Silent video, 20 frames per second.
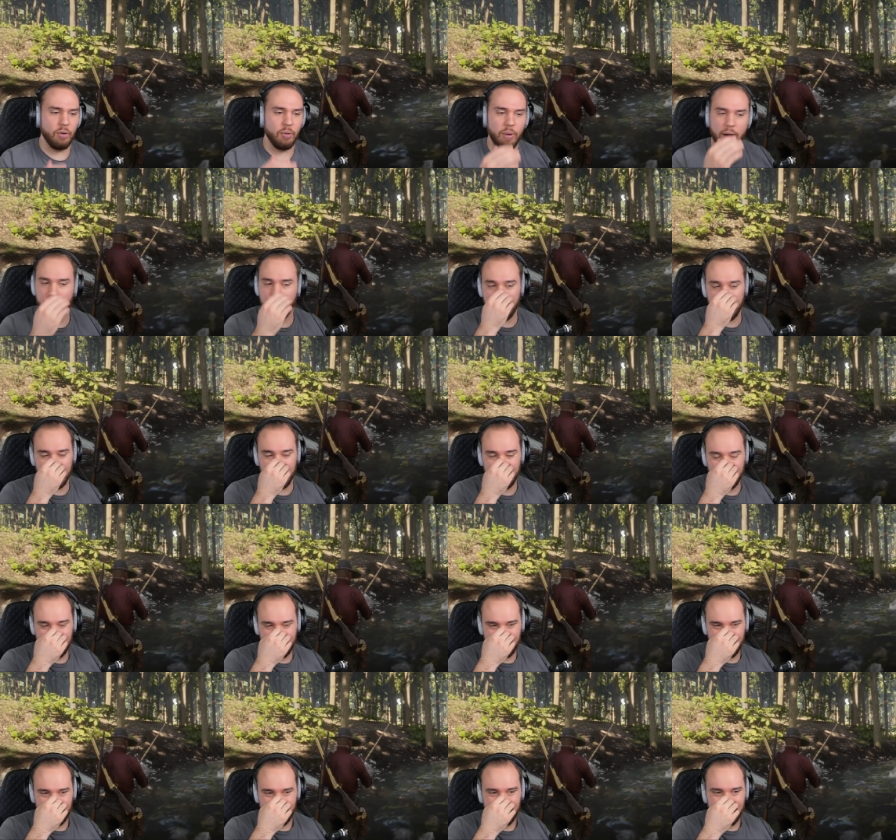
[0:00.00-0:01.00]
why.
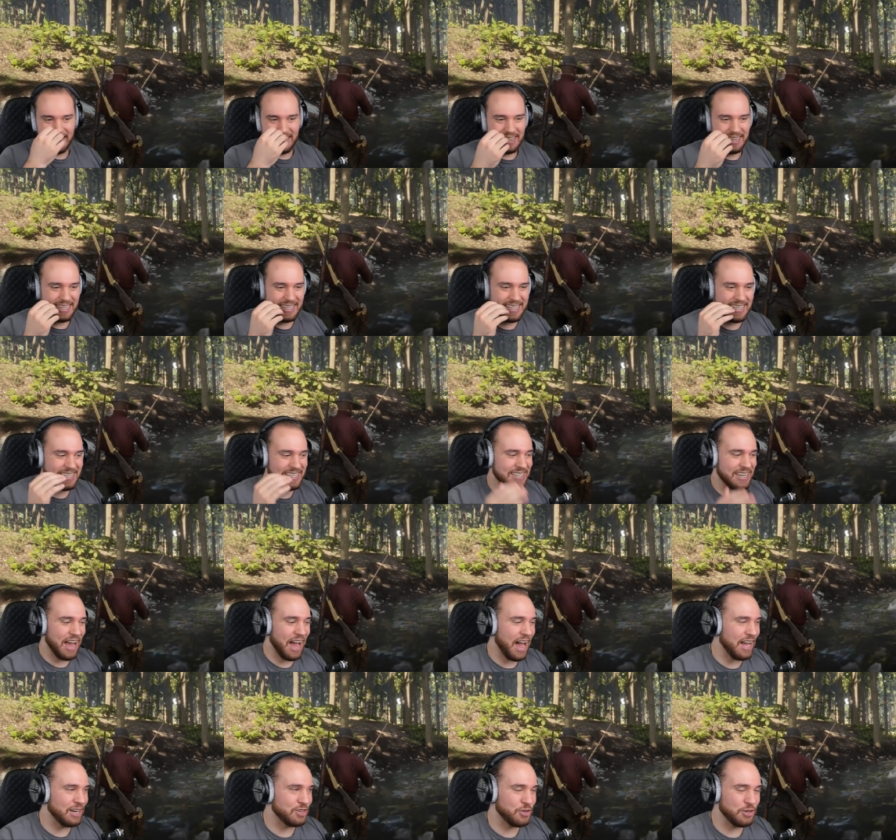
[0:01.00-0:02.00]
This is
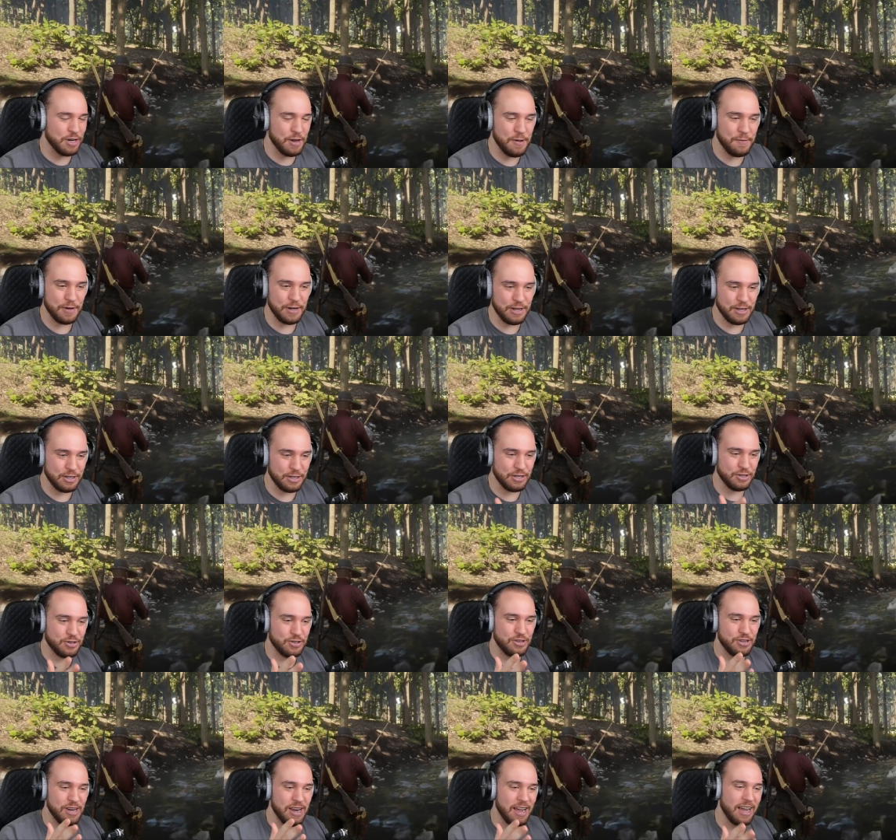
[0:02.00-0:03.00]
not tradi
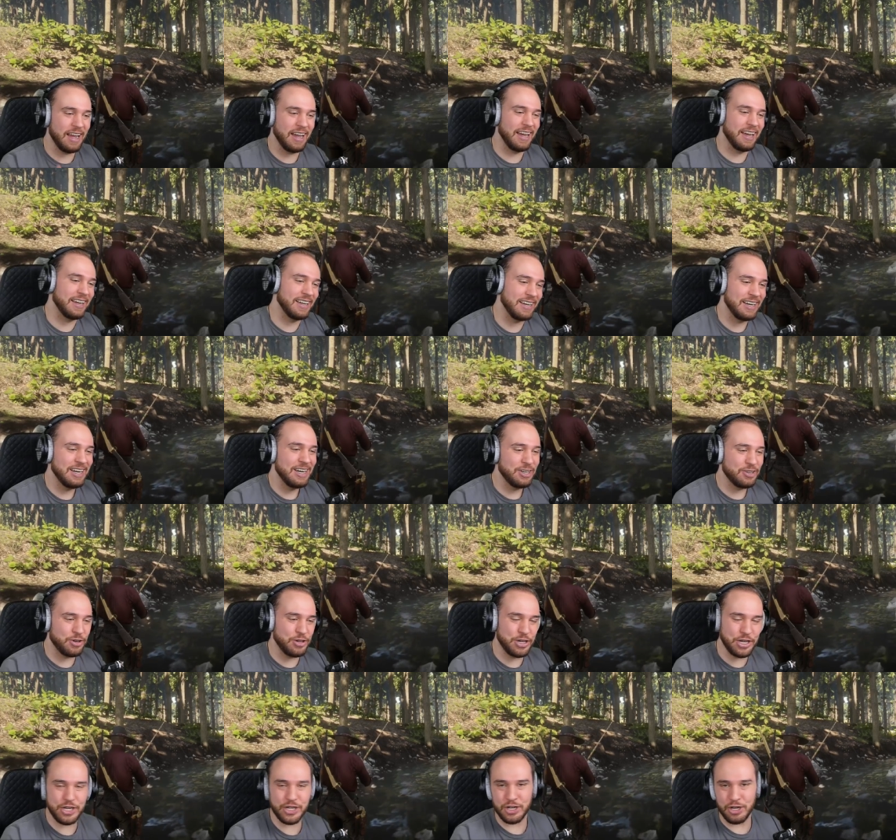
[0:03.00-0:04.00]
uh,
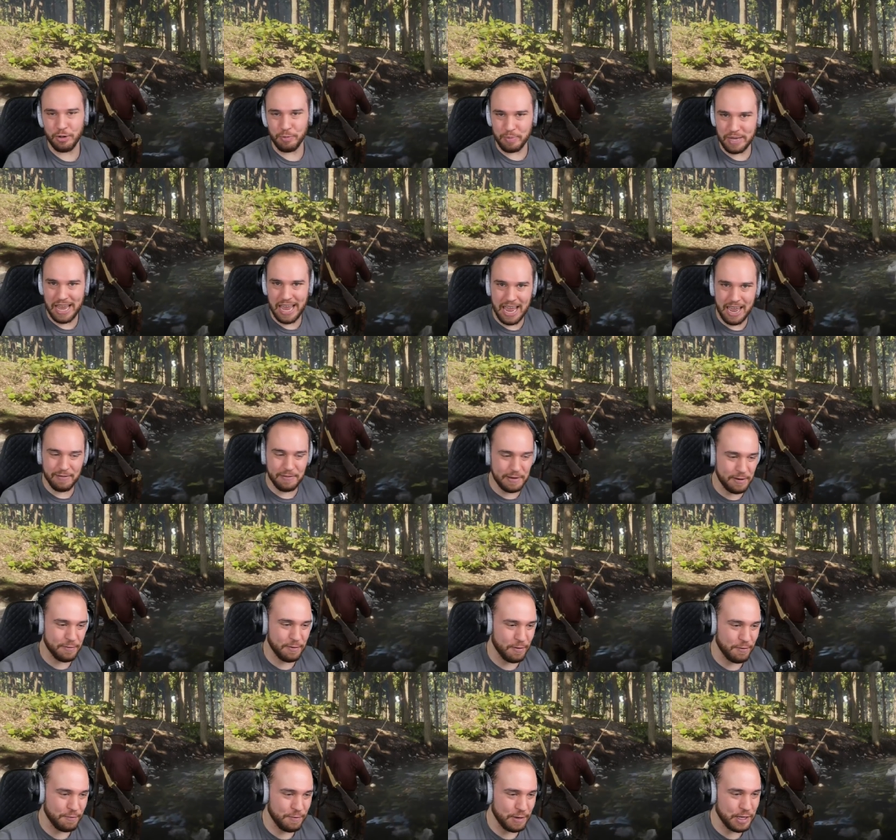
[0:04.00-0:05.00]
traditional behavior
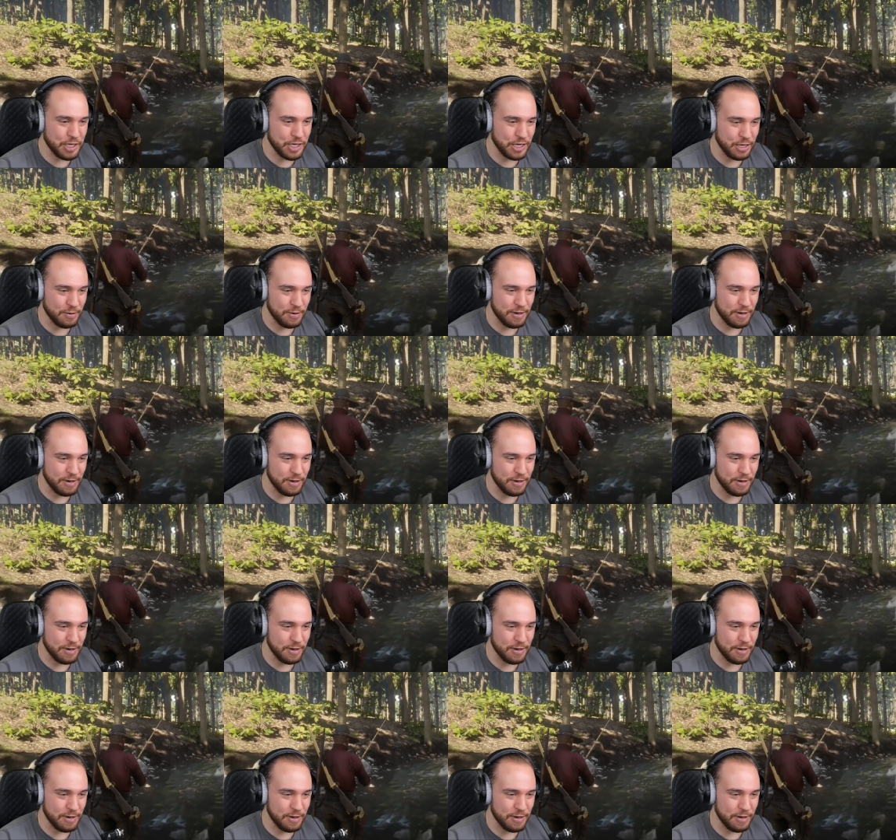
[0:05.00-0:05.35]
from fish in a